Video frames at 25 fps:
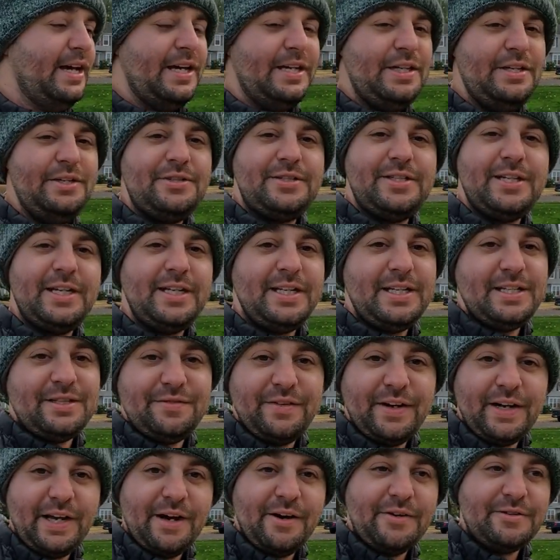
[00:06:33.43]
You see these
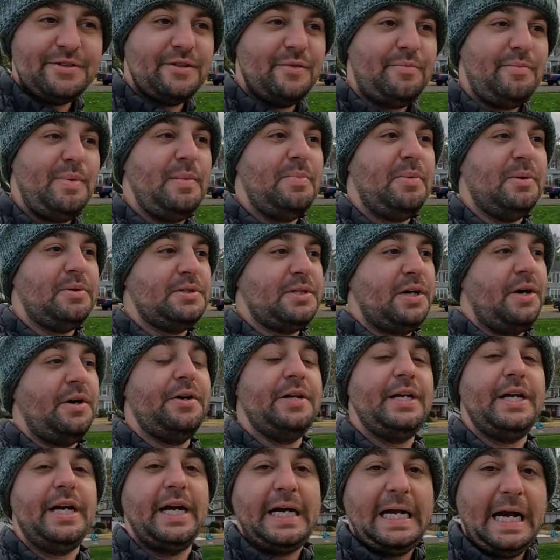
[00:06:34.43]
videos of people
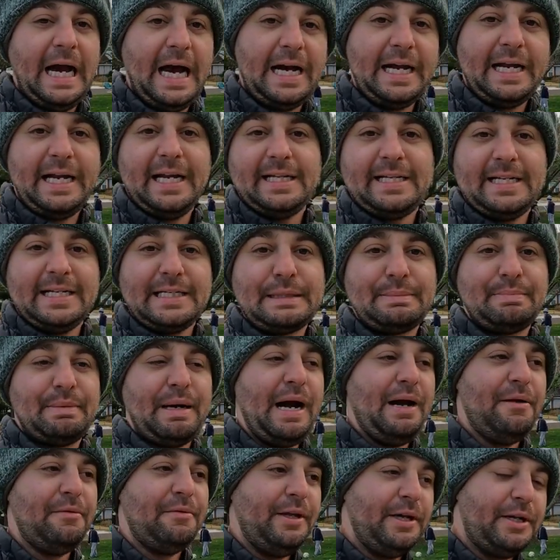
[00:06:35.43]
telling you, you got to get this
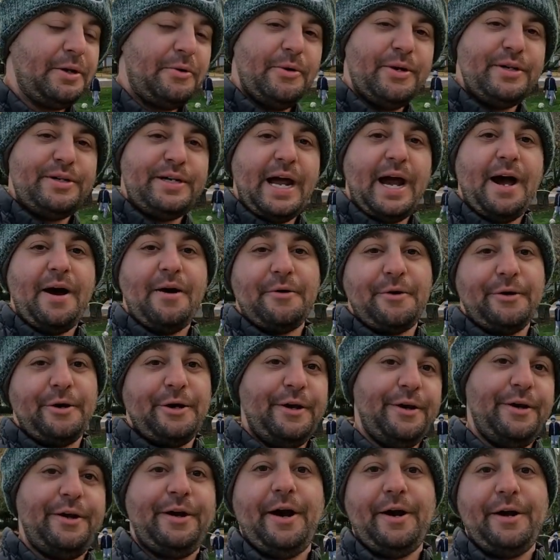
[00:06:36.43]
brown liquid down, or
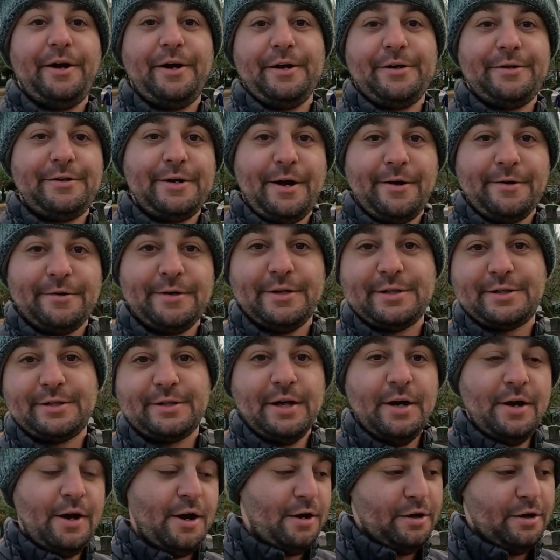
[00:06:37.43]
you got to get down this